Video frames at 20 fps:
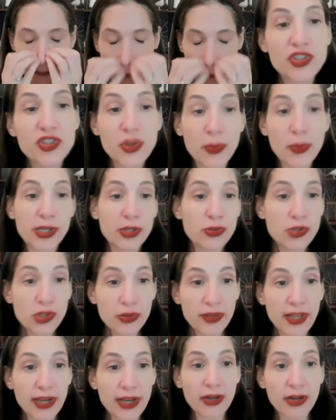So what you
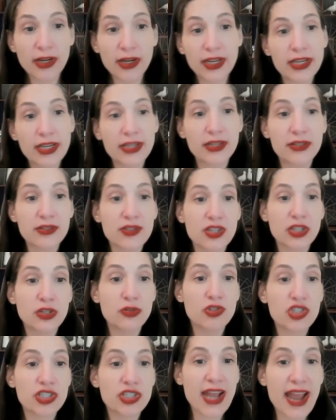do there is
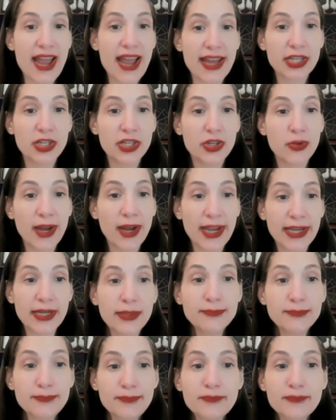you just add a new
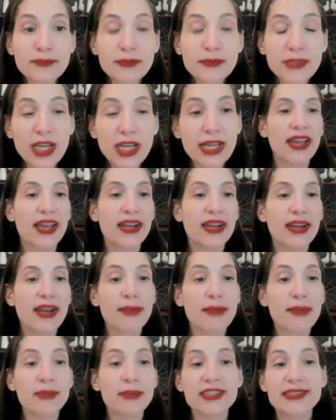item, and
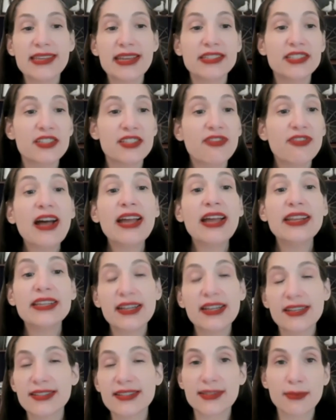I'm going to say define
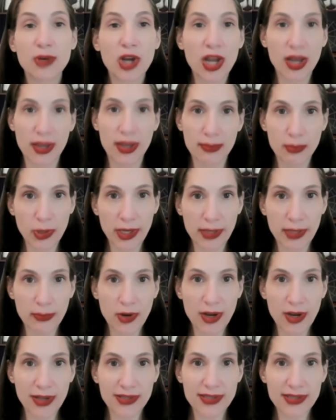customer onboarding
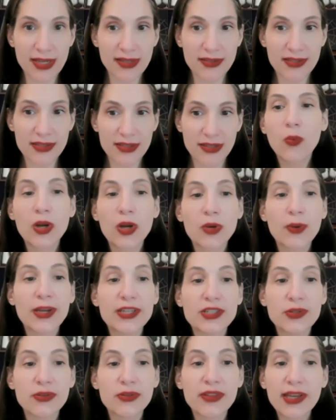process. What do
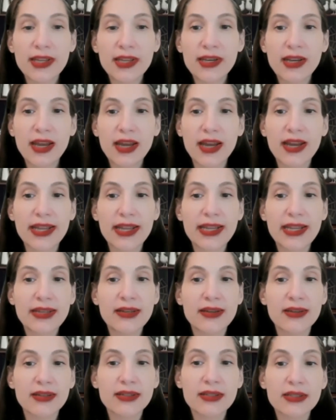I do then?
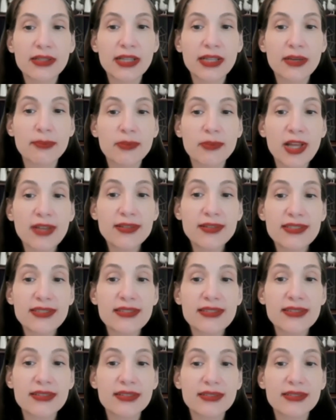I click a
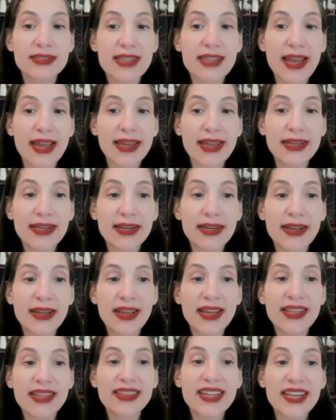plus to add it.
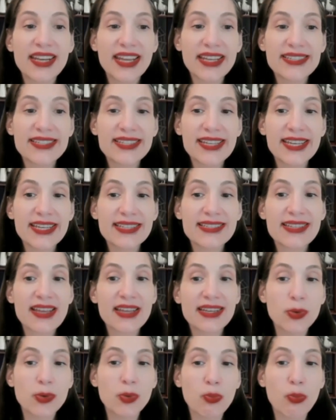The nice thing is
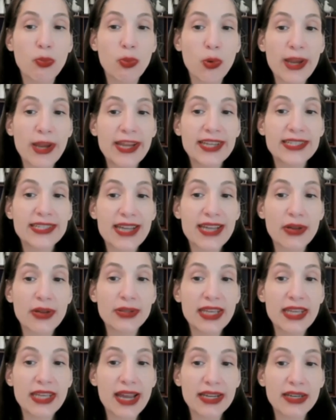it will break down
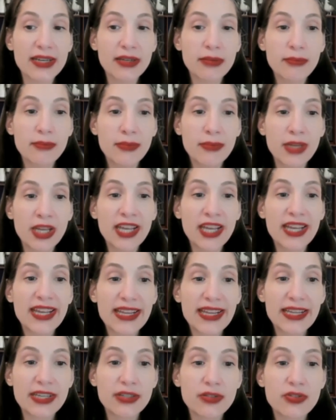the item
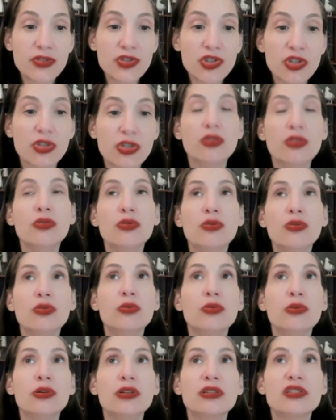
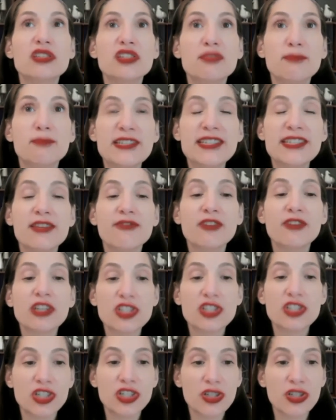into specific
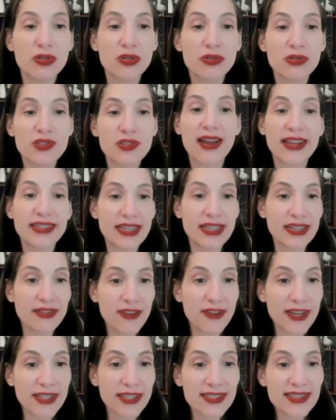to-dos.
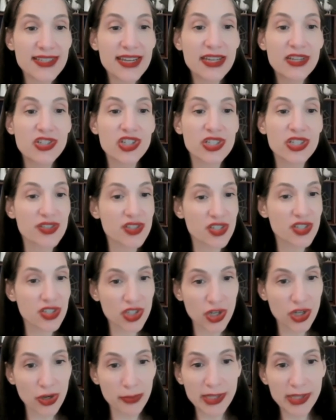Identify the stages,
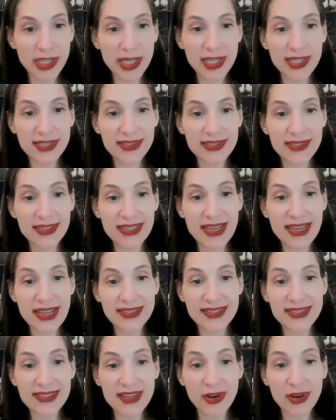determine the
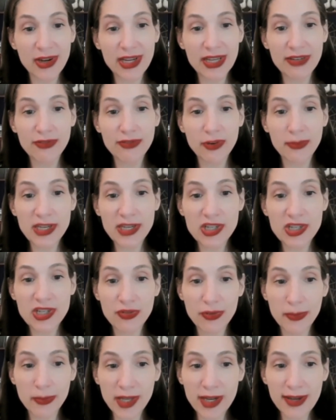necessary
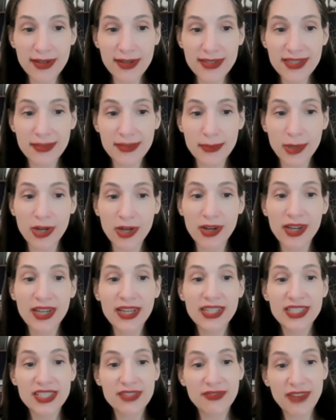information from the customer,
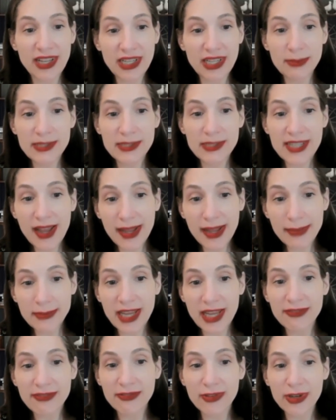develop a
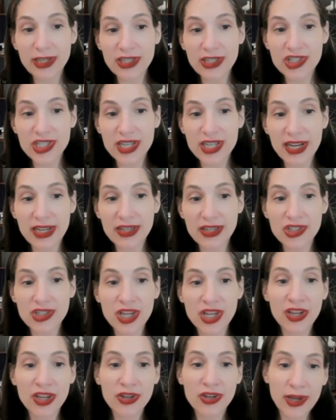timeline for each
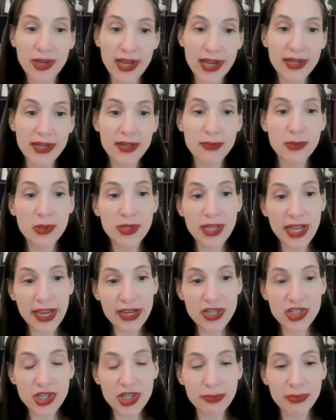stage, create a
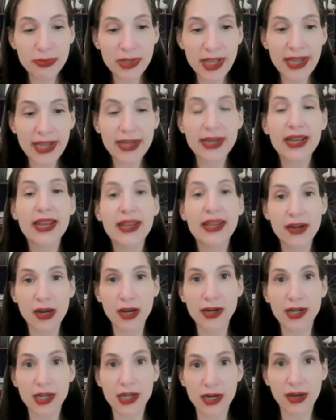communication plan, and
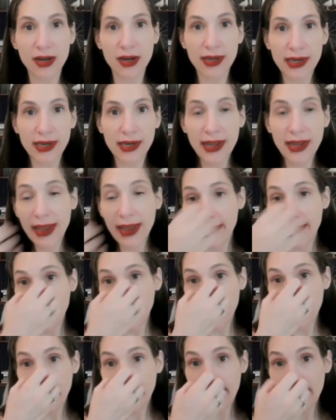on and on.
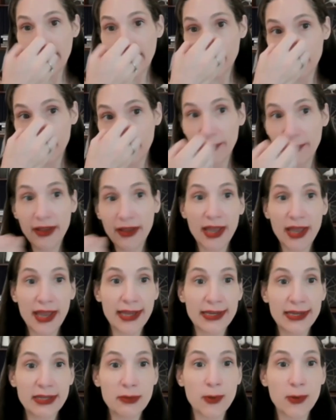And if
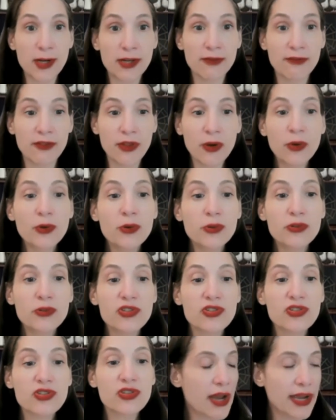any one of
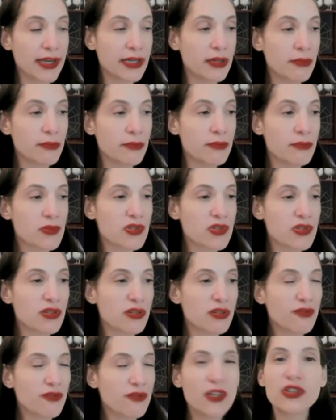those items
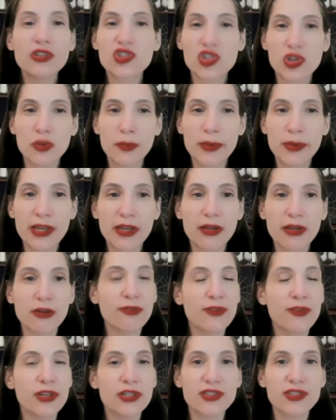feels too big or
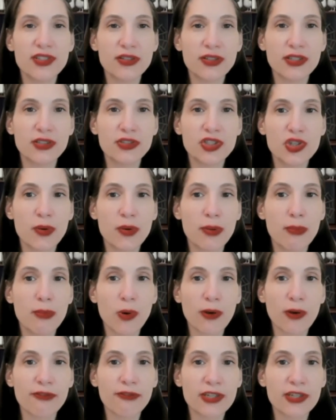feels a little too
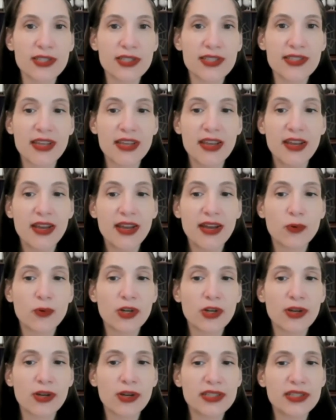amorphous,
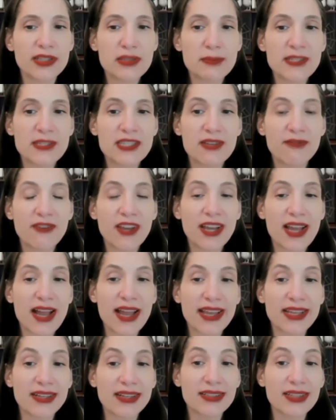or unspecific,
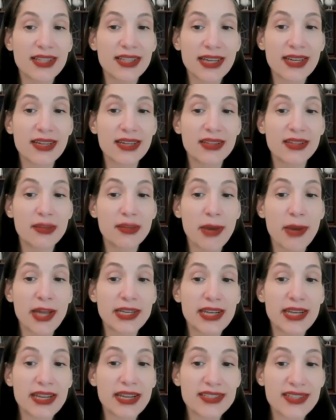I can click the
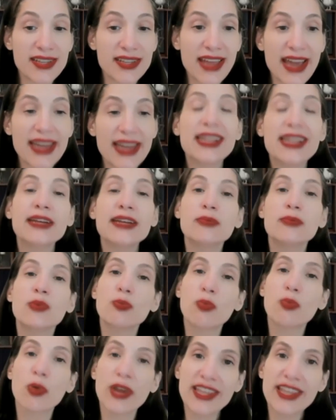button next to that and it will
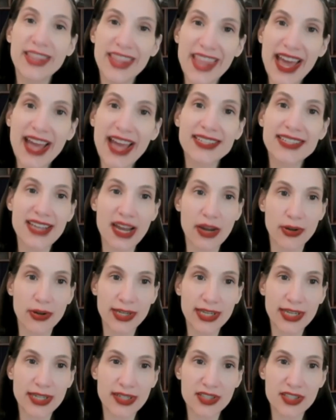break that down
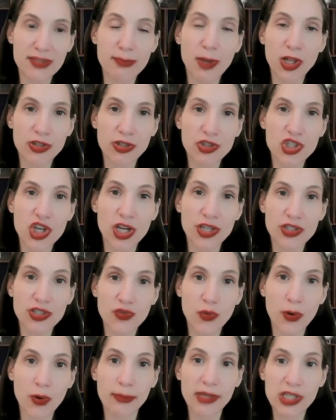into smaller chunks
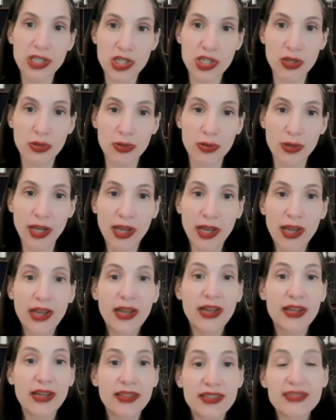for me too.
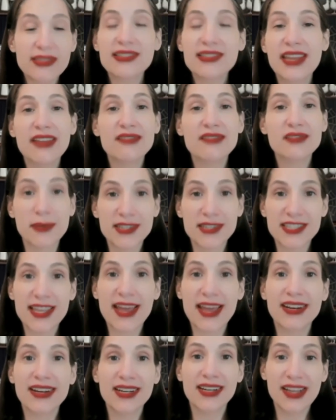This saves my
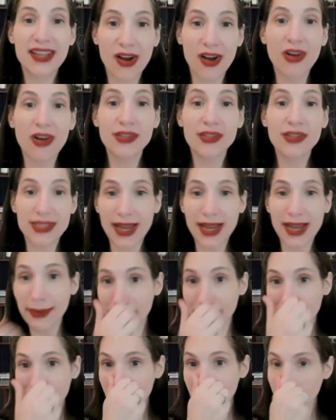sanity all the time.